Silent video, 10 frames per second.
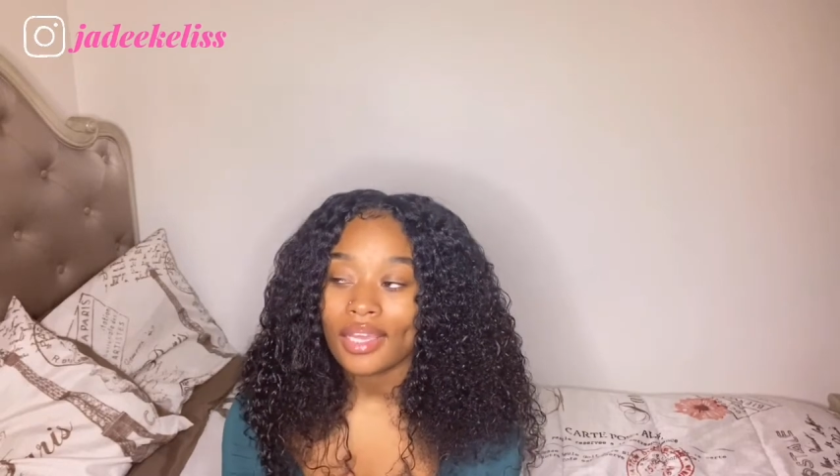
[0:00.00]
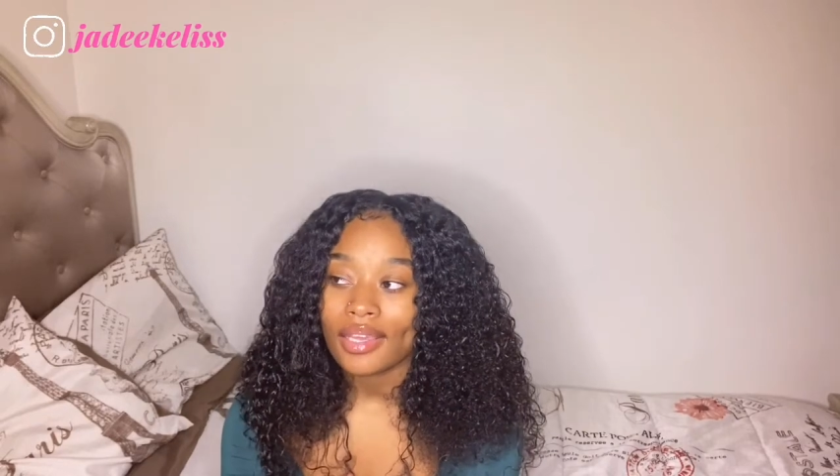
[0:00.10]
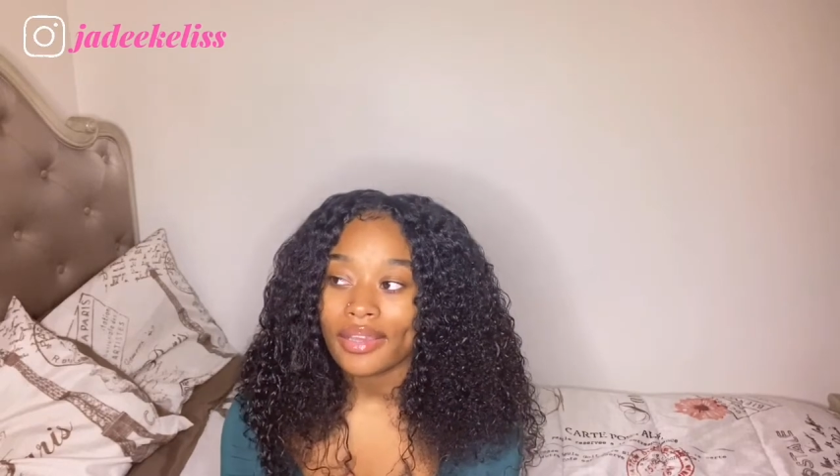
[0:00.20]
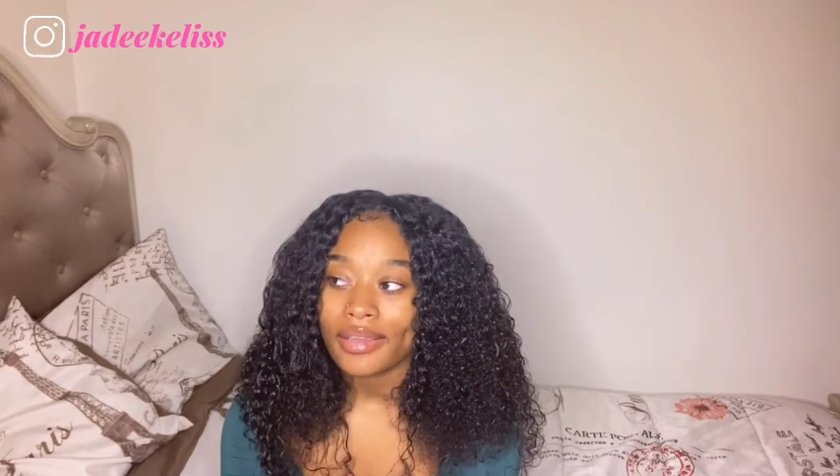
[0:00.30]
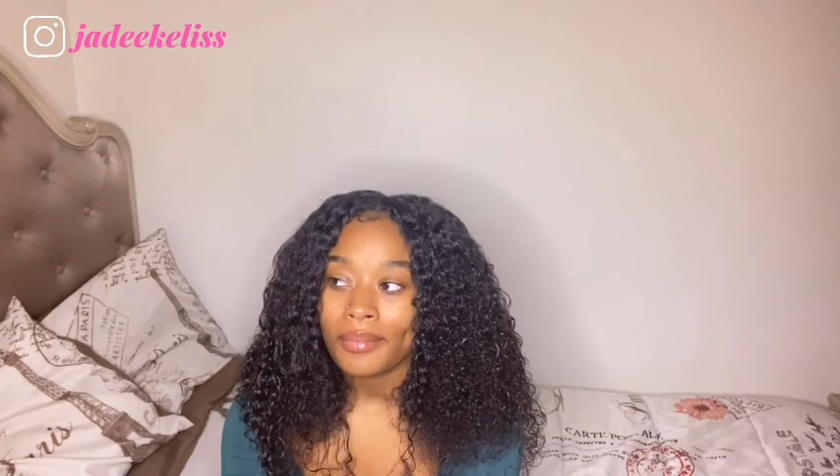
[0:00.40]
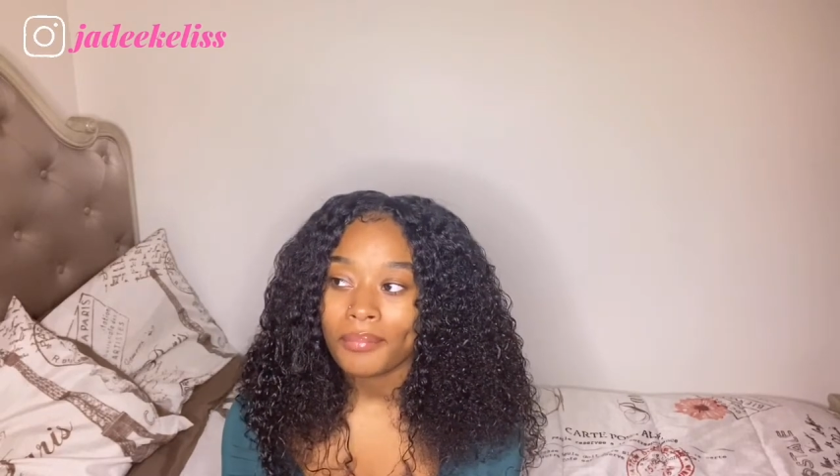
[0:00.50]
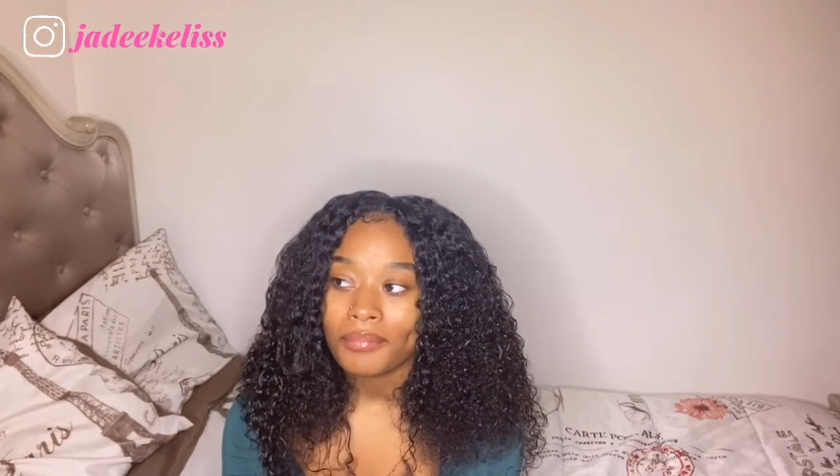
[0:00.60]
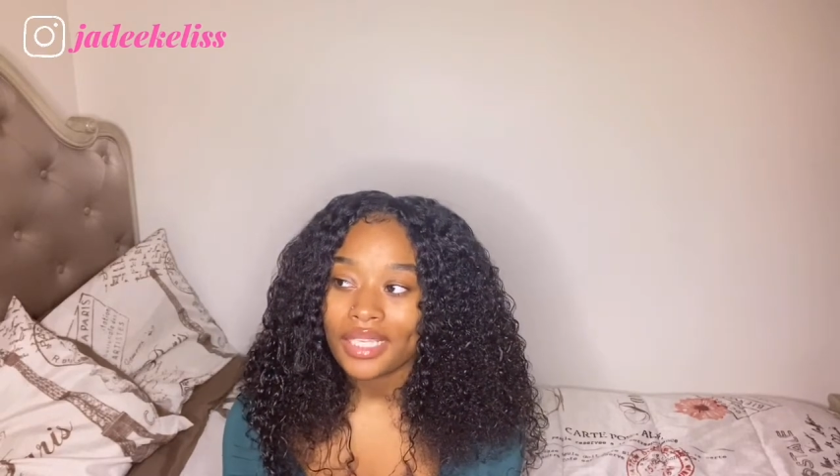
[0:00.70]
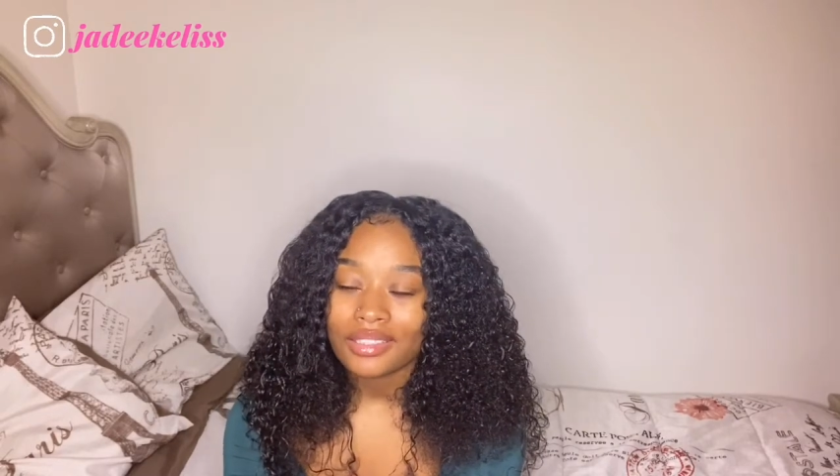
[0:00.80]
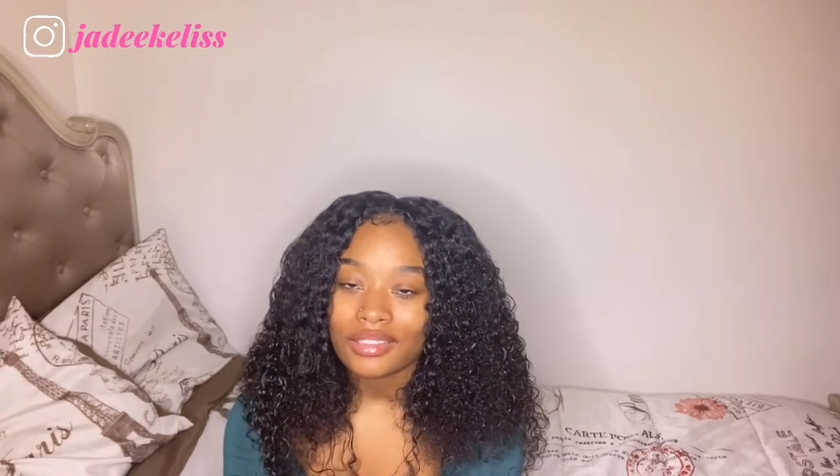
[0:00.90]
and
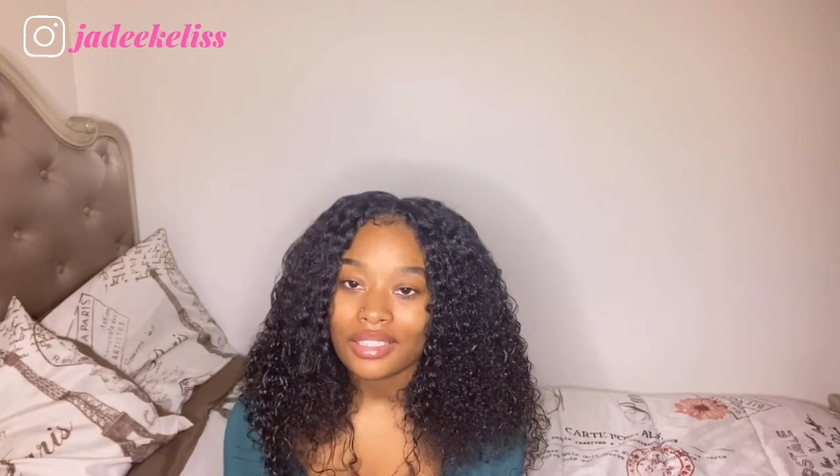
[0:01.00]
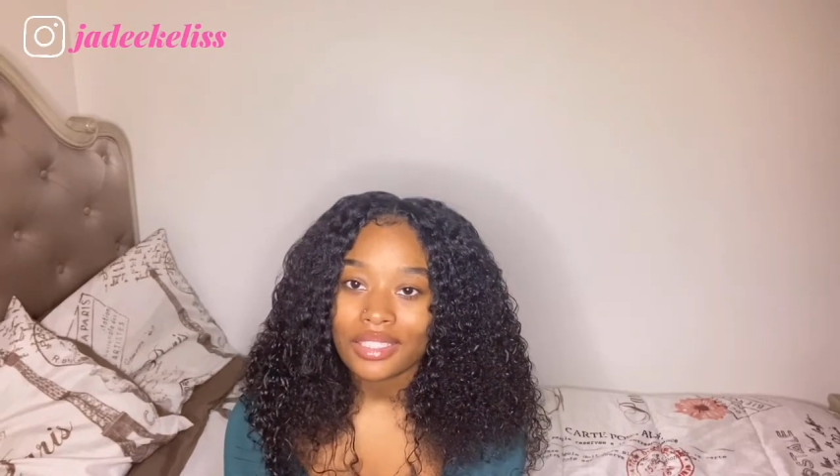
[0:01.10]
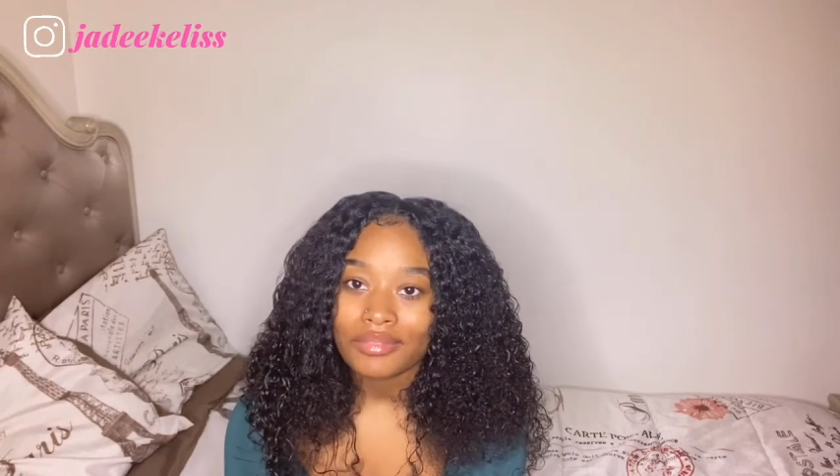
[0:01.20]
basically,